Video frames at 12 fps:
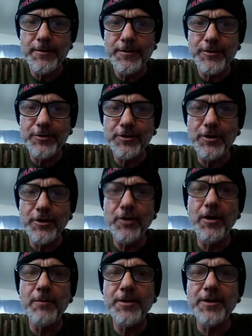So,
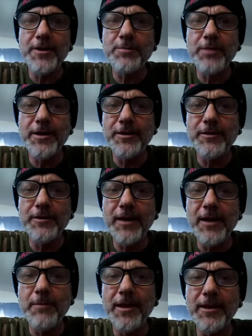I'm going to explain to you how
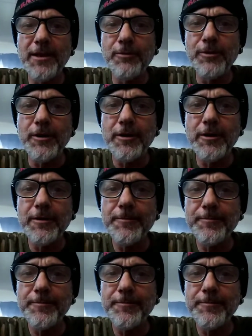to make it work.